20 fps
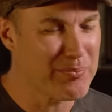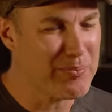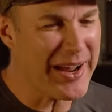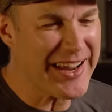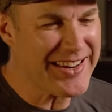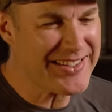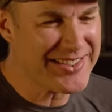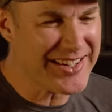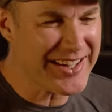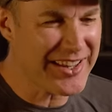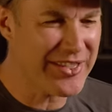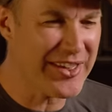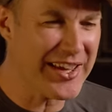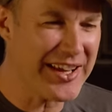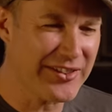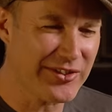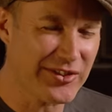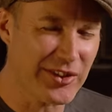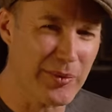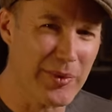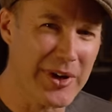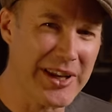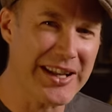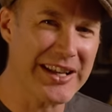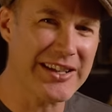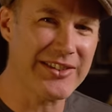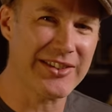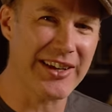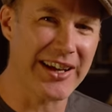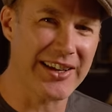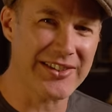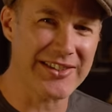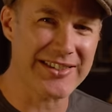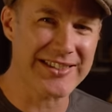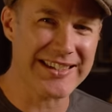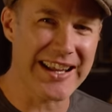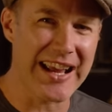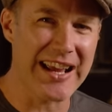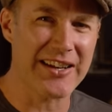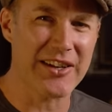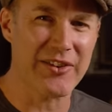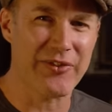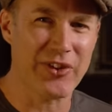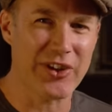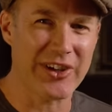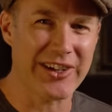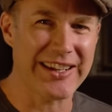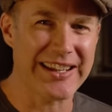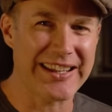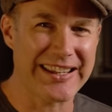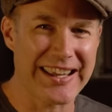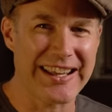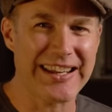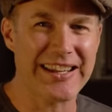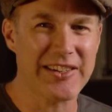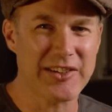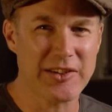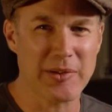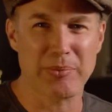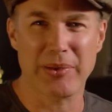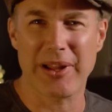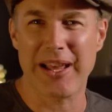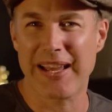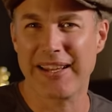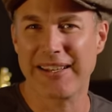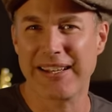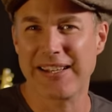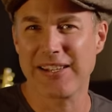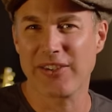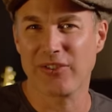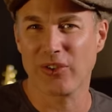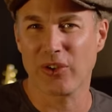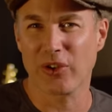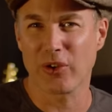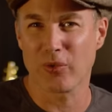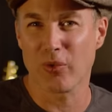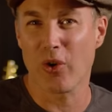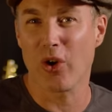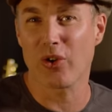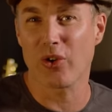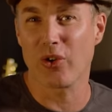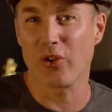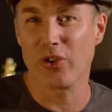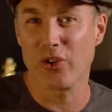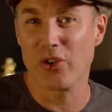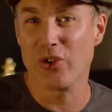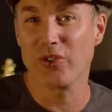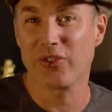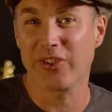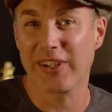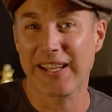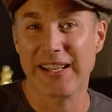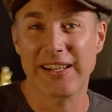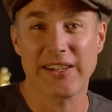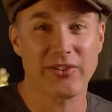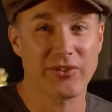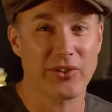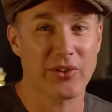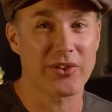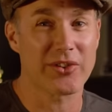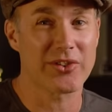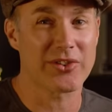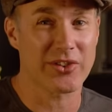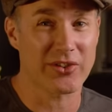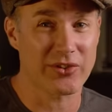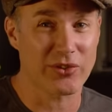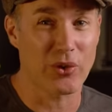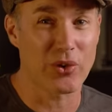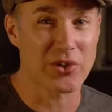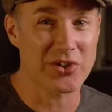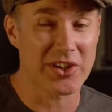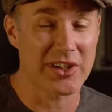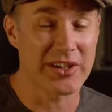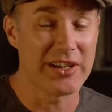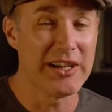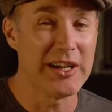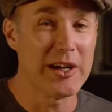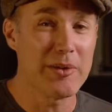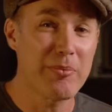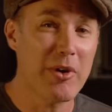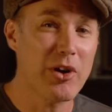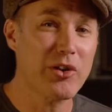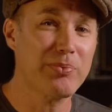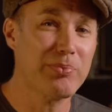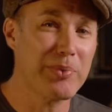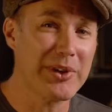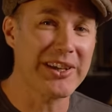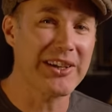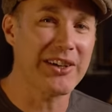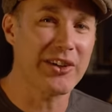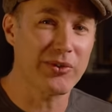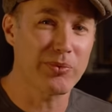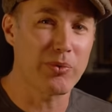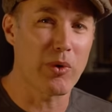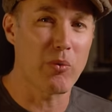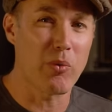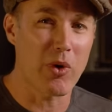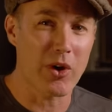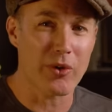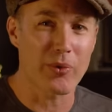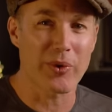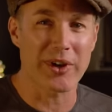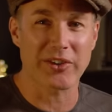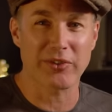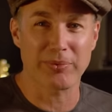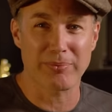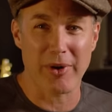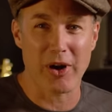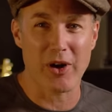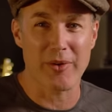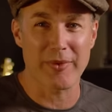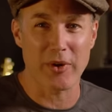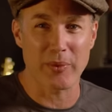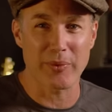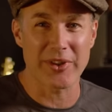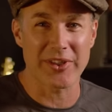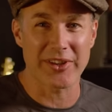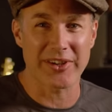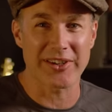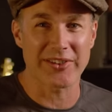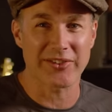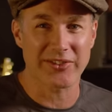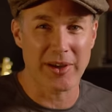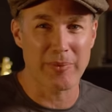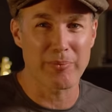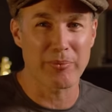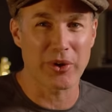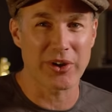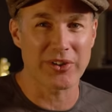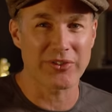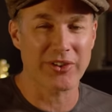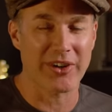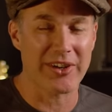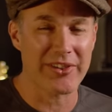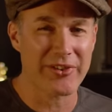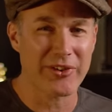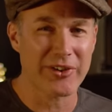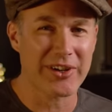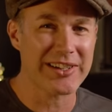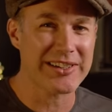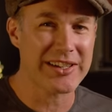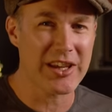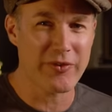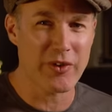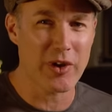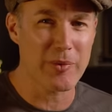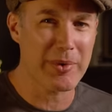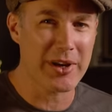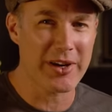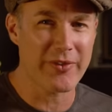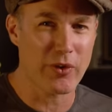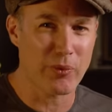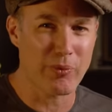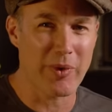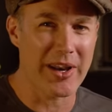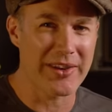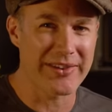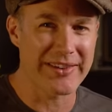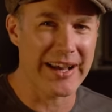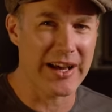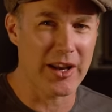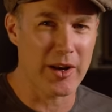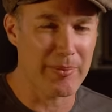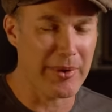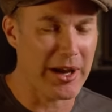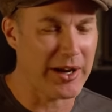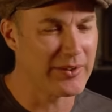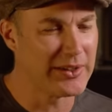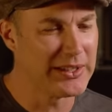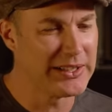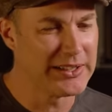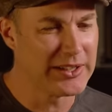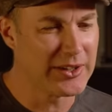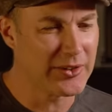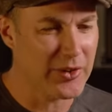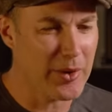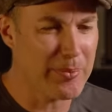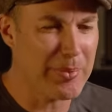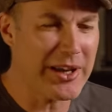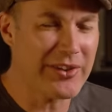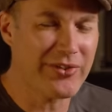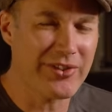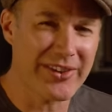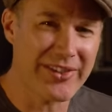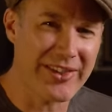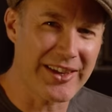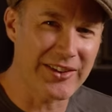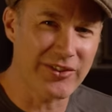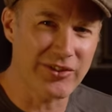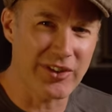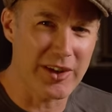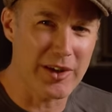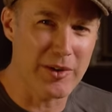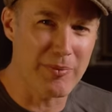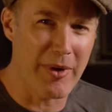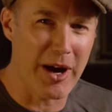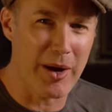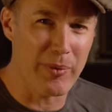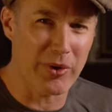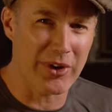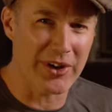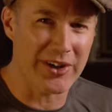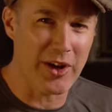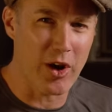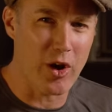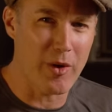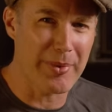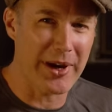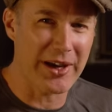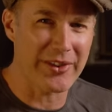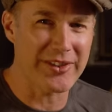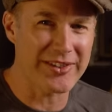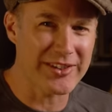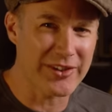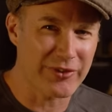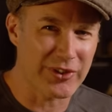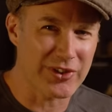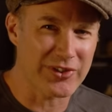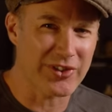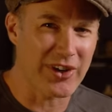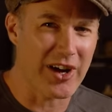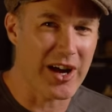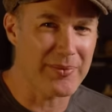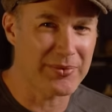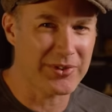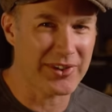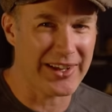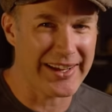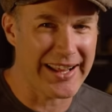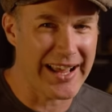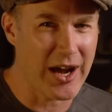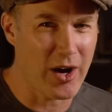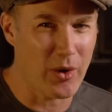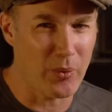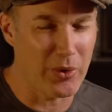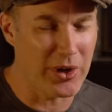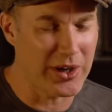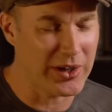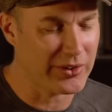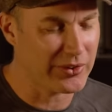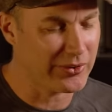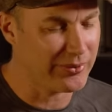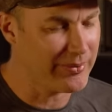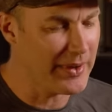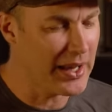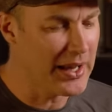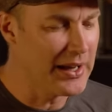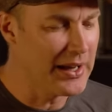basic things that we need to understand if you're going to get into playing any sort of rock or using any sort of distortion. Most beginners will want to experiment with it at some point, so I thought I'd give you a bit of a rundown about the basic things that you might want to know about, the different types, kind of how it works.